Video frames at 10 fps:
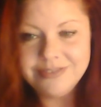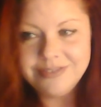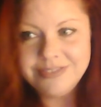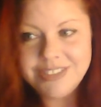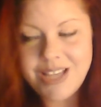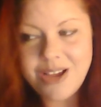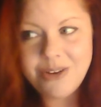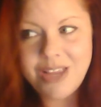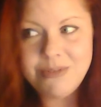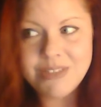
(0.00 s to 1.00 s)
So
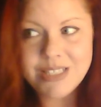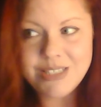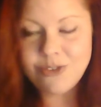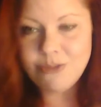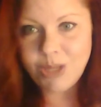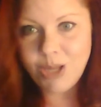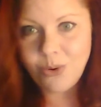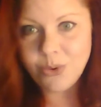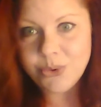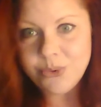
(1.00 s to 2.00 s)
he was considerably
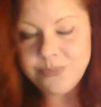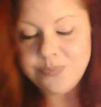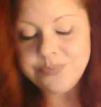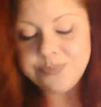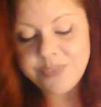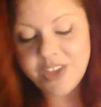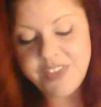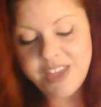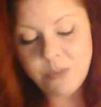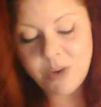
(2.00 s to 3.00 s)
older
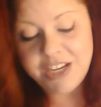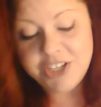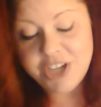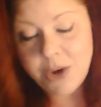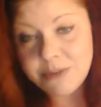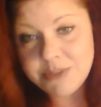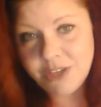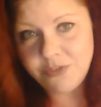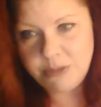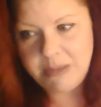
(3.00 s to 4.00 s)
than what he showed himself
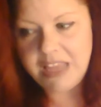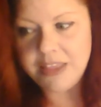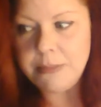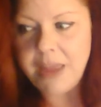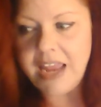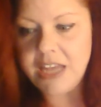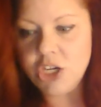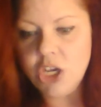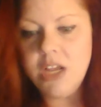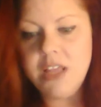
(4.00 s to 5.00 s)
to me. And
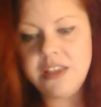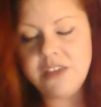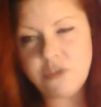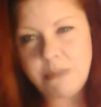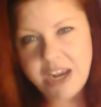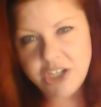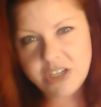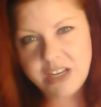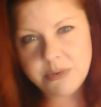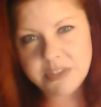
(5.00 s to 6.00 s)
the information he
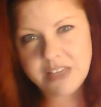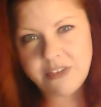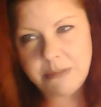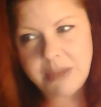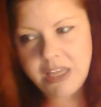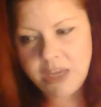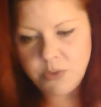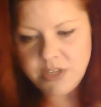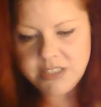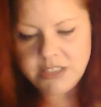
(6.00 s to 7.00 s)
was giving me, it
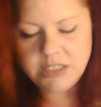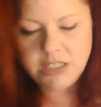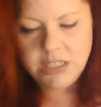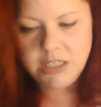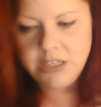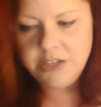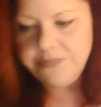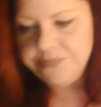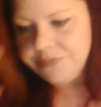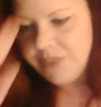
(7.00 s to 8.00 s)

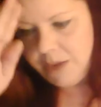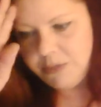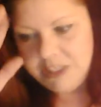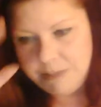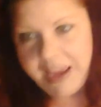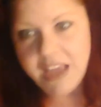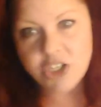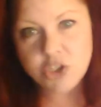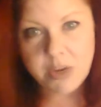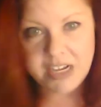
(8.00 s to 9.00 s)
would span a
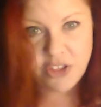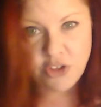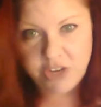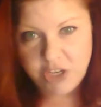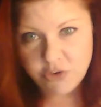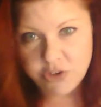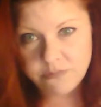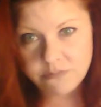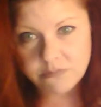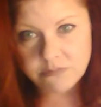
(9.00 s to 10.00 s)
20 to 30 year
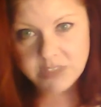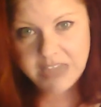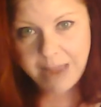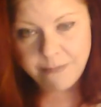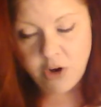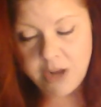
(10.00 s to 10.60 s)
time frame.